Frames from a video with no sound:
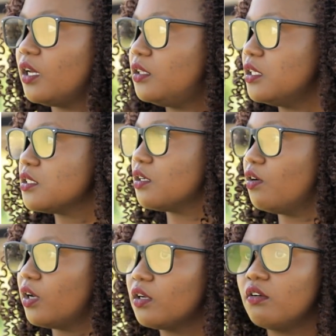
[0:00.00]
things are
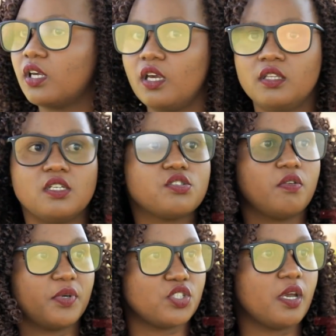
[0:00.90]
going okay. There's so
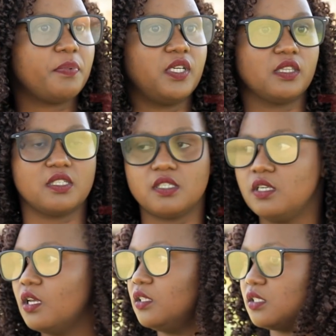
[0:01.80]
much happening. The
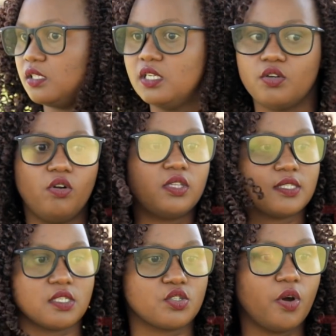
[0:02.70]
TL is lit. All
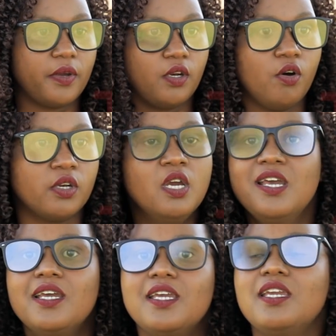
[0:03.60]
this is going on.
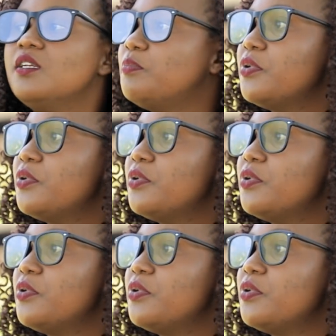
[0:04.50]
In